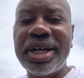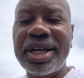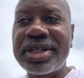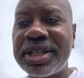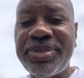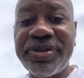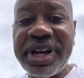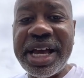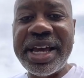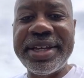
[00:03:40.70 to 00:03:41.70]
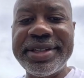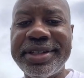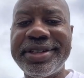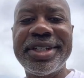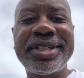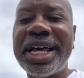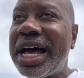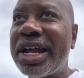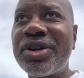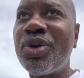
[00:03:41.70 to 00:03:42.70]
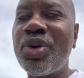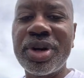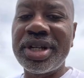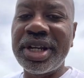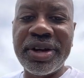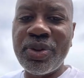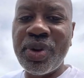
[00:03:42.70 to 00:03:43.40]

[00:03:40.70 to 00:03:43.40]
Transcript: exemplifies just the out of the ordinary